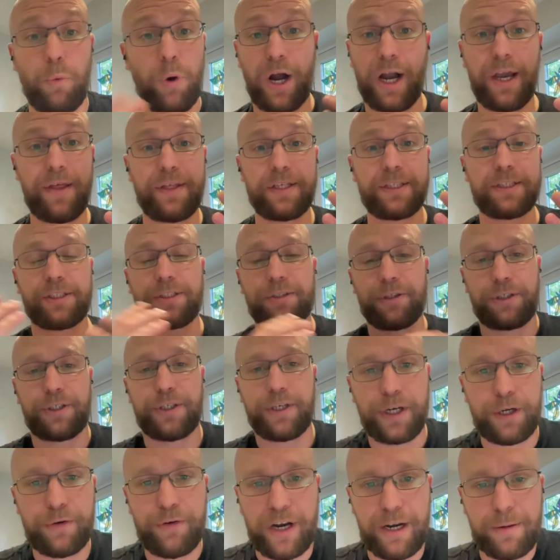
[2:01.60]
why this is such
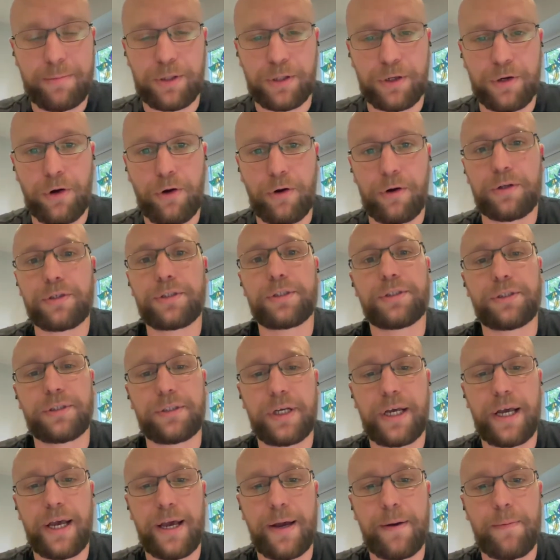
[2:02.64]
an incredible course,
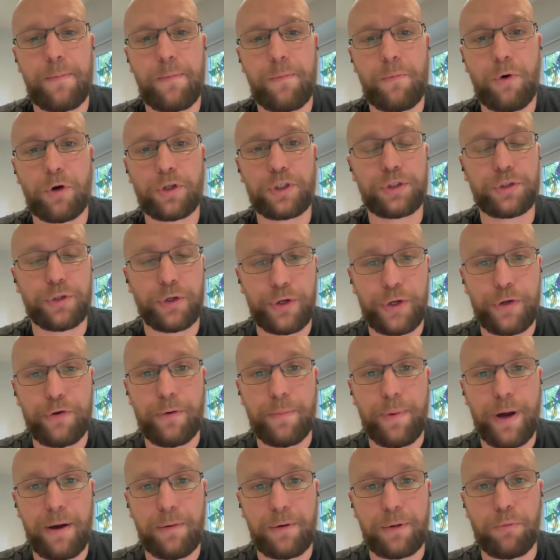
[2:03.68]
what's so new
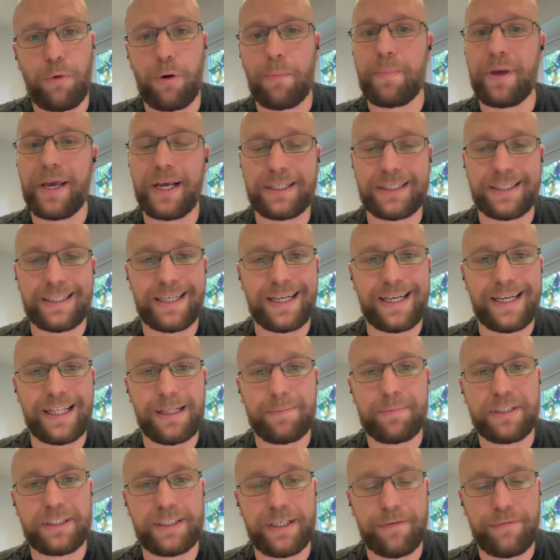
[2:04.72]
about it, what makes it a
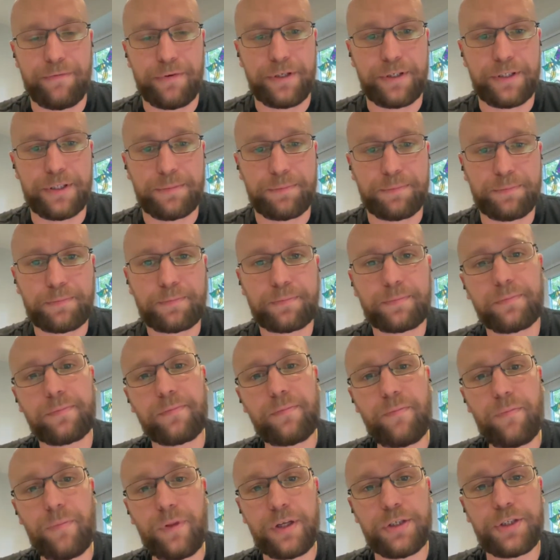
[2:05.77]
little bit different
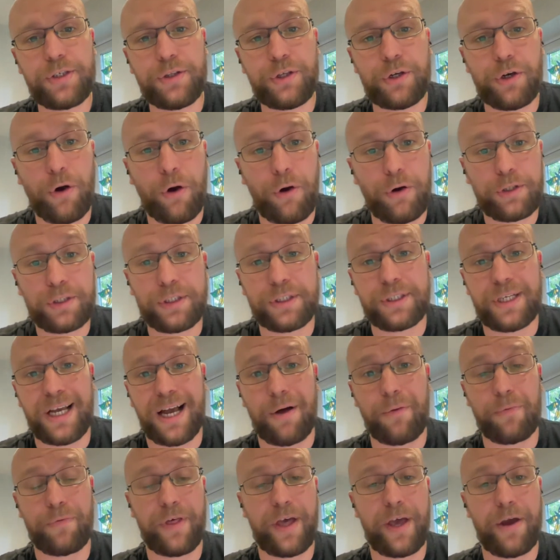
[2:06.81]
to the courses
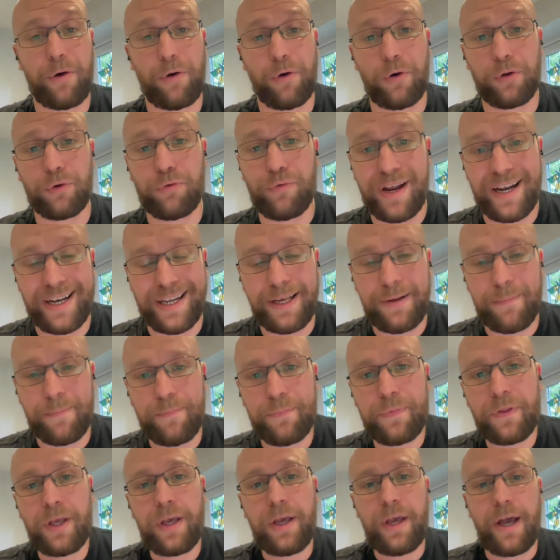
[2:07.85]
out there already.
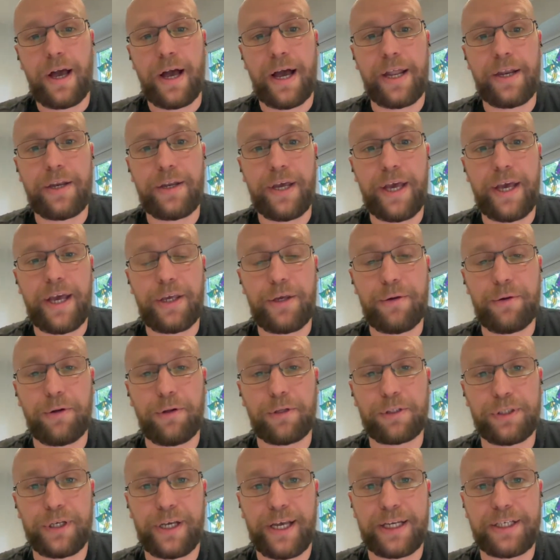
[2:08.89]
And you'll
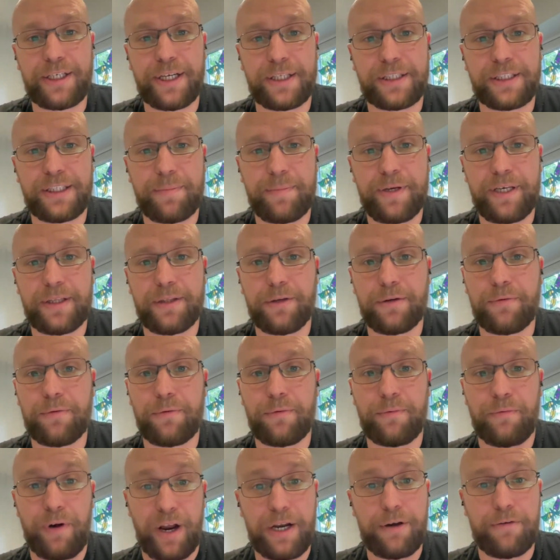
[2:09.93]
also get a chance to meet the
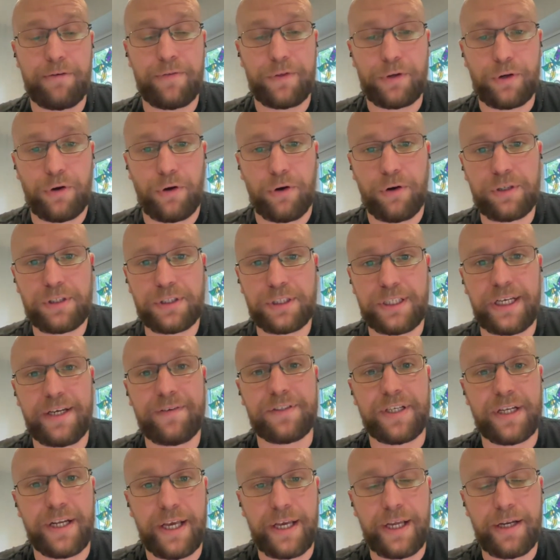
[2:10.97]
writer of the course,
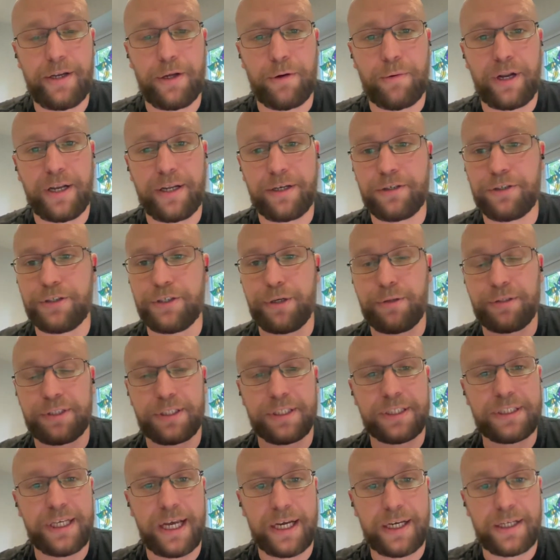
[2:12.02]
Steve Deneen, who I'll introduce
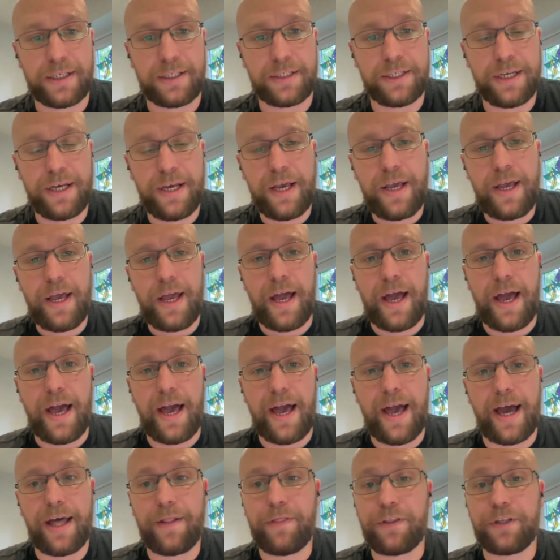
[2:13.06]
in a second,
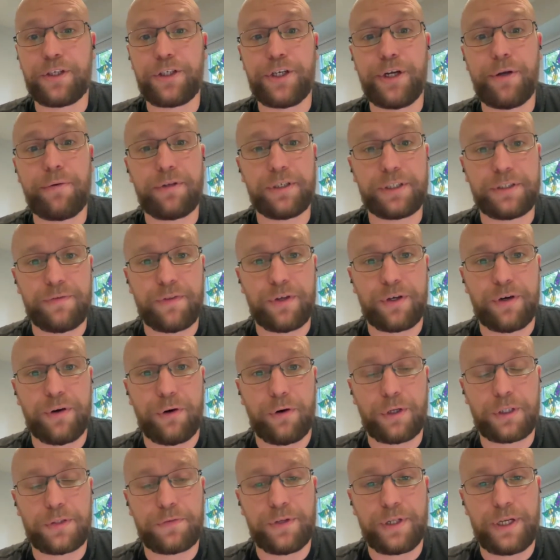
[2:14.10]
and the tutors of the
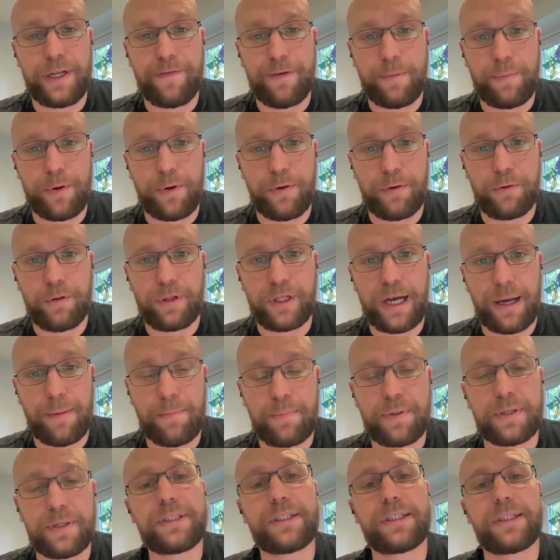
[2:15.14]
course for Liverpool
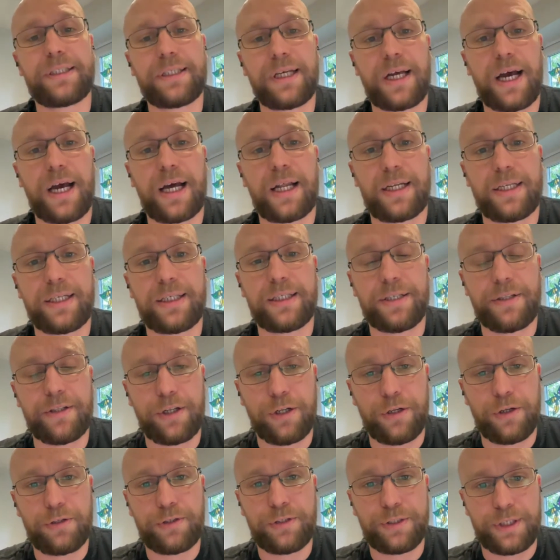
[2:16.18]
campus and
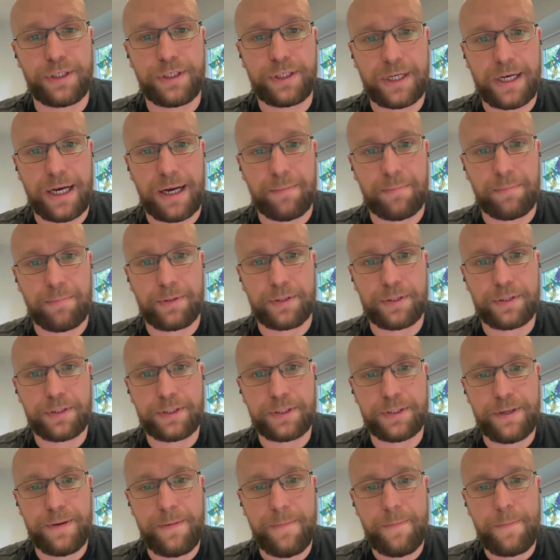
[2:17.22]
the London
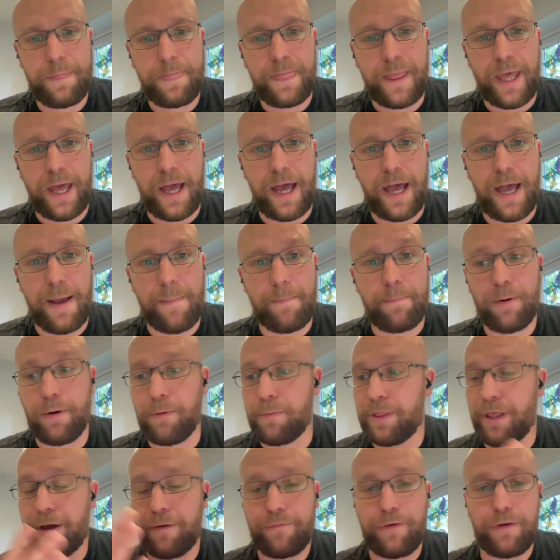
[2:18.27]
campus.
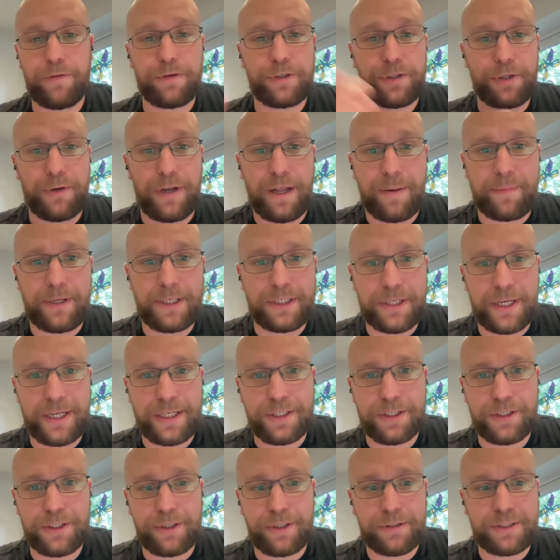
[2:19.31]
But without further ado, let me to
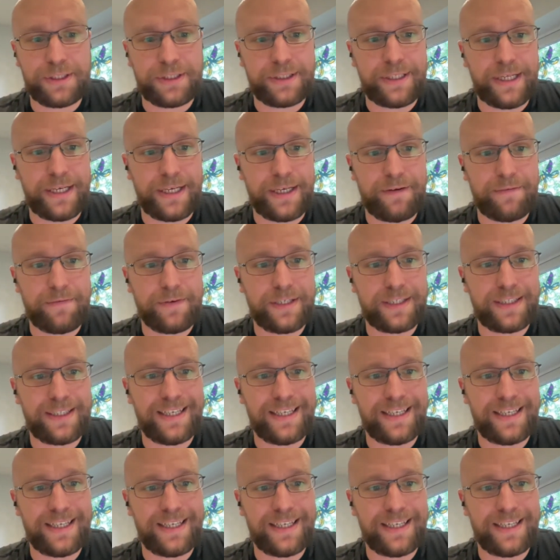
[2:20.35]
introduce Steve